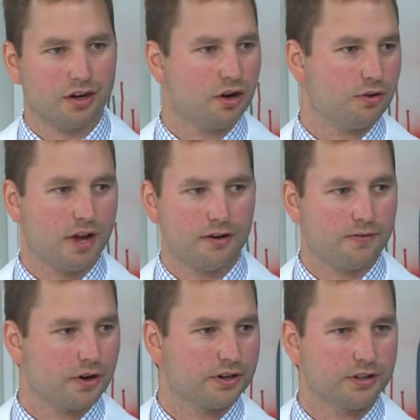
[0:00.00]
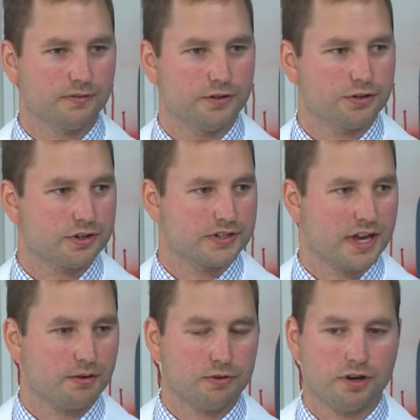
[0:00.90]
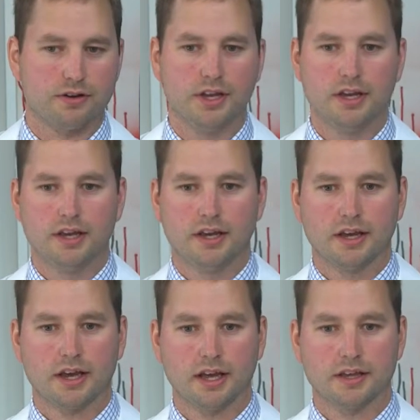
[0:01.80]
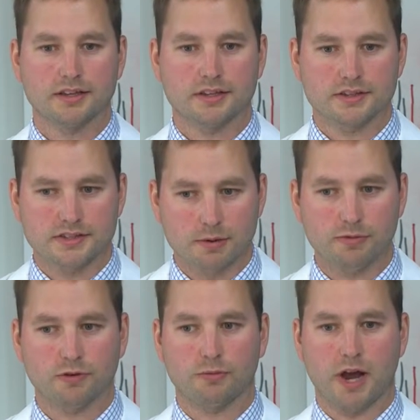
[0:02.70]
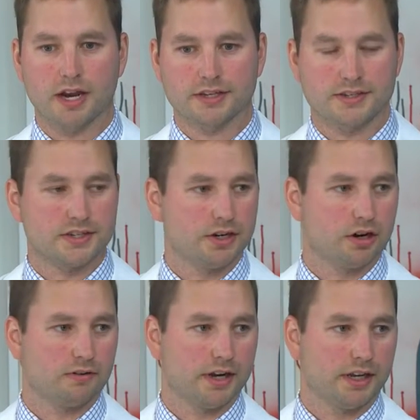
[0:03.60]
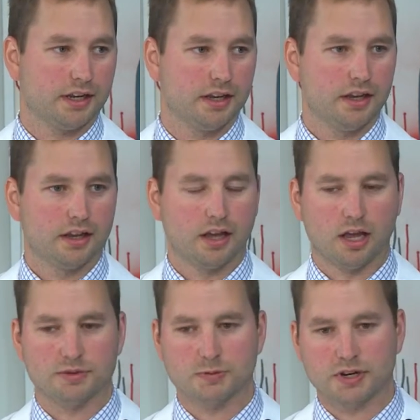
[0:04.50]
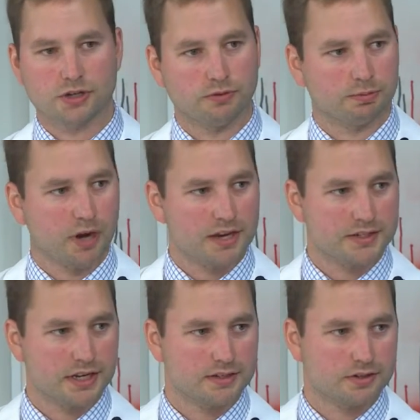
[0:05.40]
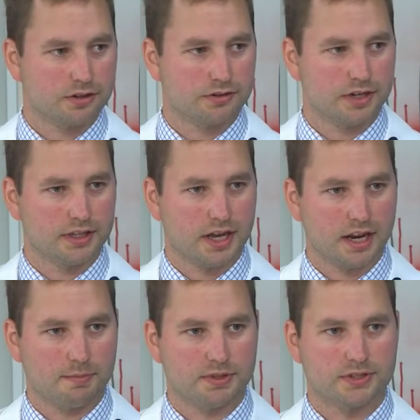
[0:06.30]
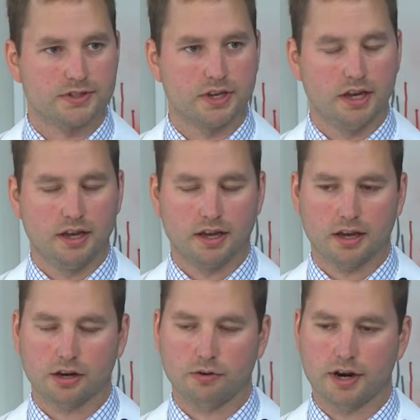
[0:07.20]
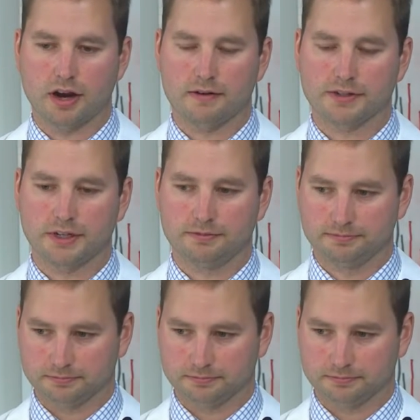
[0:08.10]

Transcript: like, oh, how far into the future is that? Well, uh, some of robotics is here already, um, mm-hmm. um, especially with prostate surgery that happens uh, quite often.